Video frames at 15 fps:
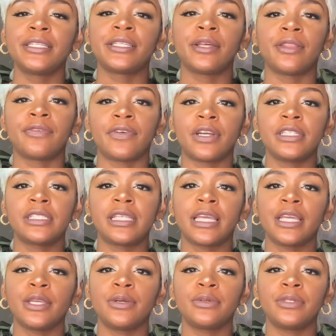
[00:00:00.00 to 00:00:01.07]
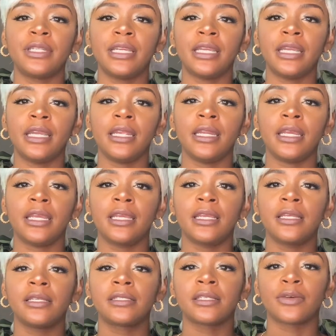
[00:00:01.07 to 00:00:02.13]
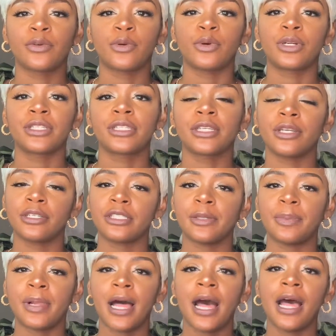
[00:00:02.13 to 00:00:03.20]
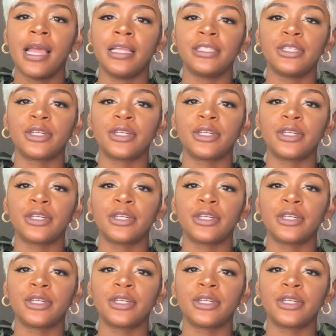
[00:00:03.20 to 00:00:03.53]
So the first thing you'll need is, of course, your supplies.